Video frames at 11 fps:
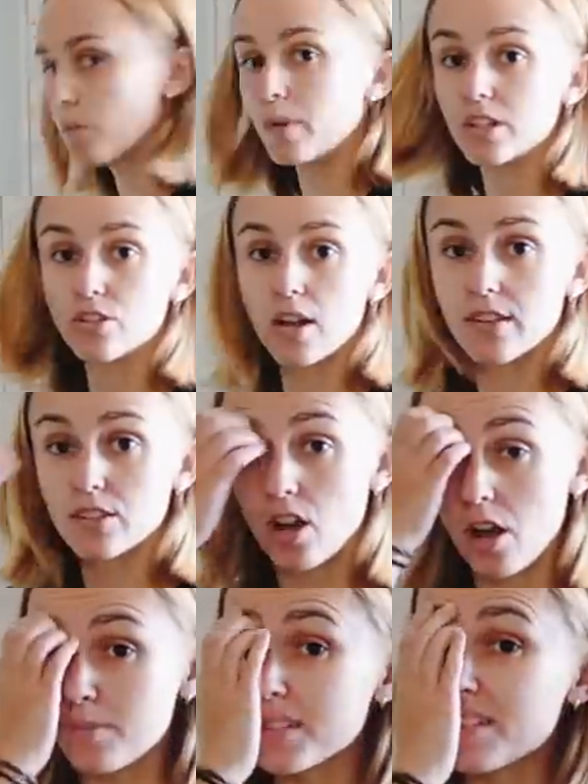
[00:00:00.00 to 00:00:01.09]
we can try the
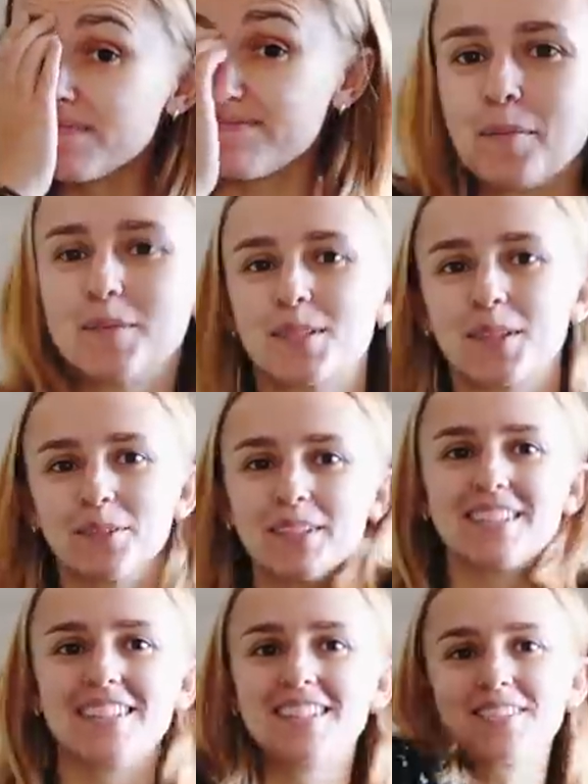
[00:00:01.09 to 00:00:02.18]
tops. I'm so
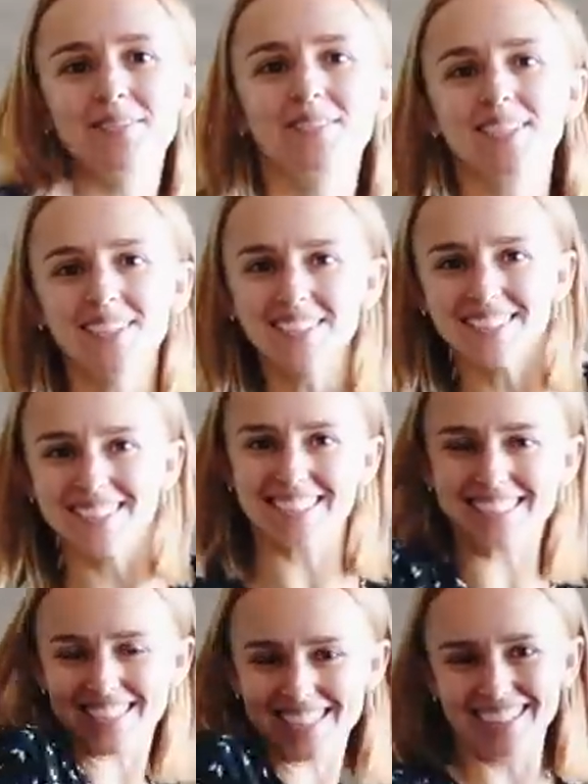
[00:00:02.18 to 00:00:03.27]
into this jumpsuit.
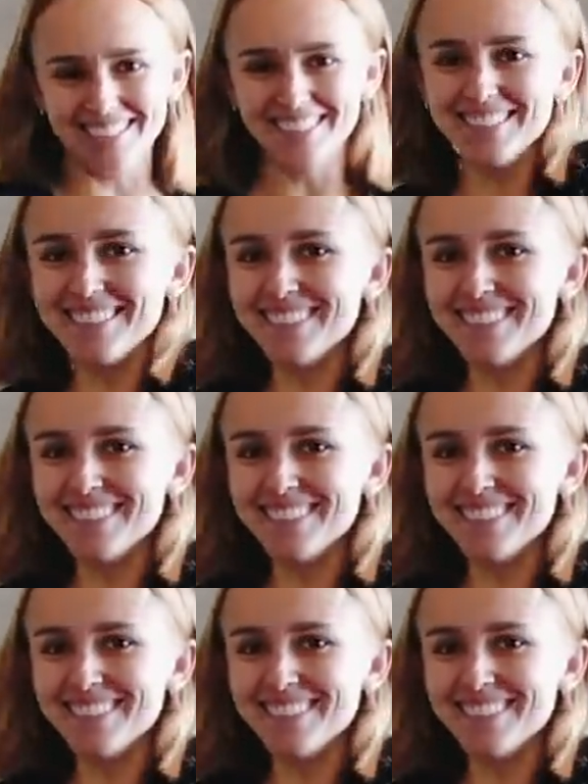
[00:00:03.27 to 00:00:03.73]
Oh!